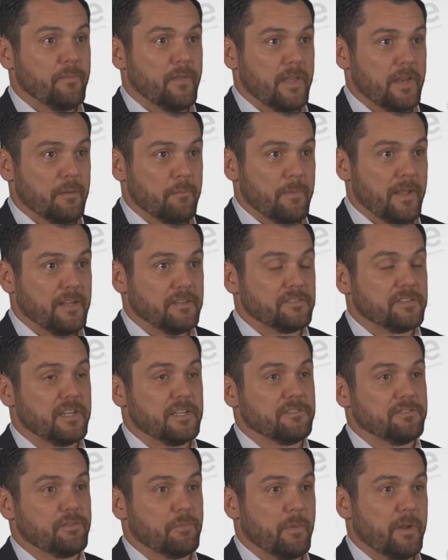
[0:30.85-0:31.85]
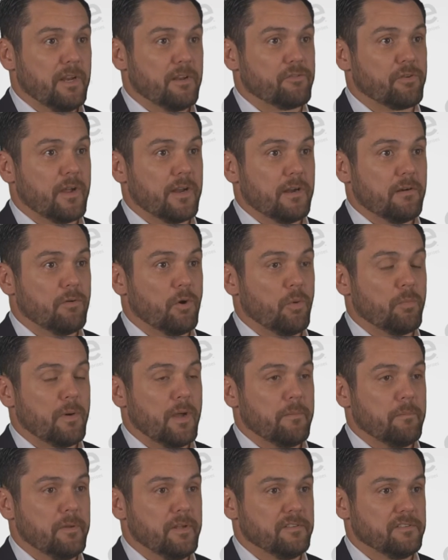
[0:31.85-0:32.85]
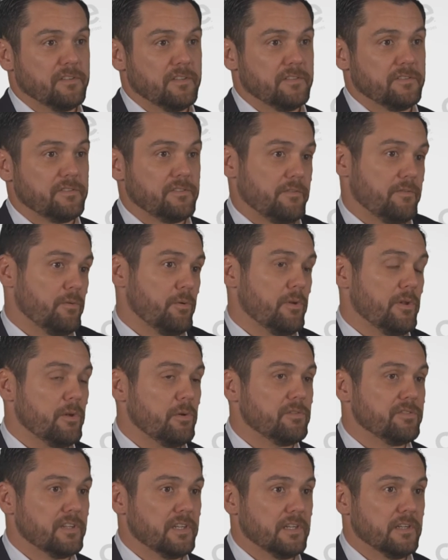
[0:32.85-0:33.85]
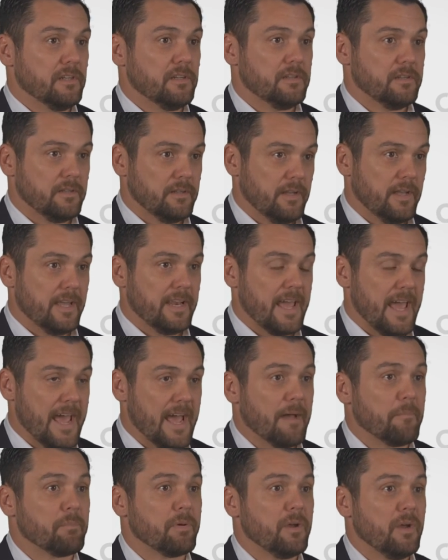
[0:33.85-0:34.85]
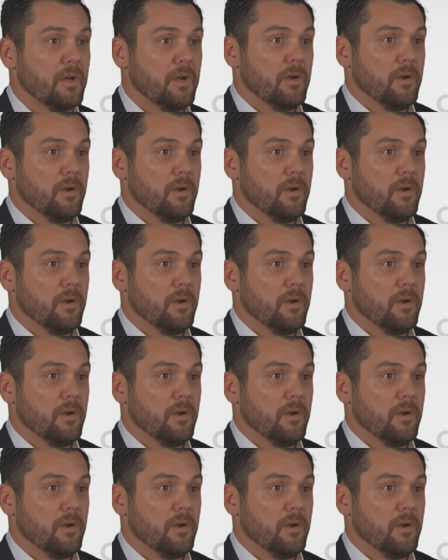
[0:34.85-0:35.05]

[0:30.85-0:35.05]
and it made sense for me to try to grow my business through using an app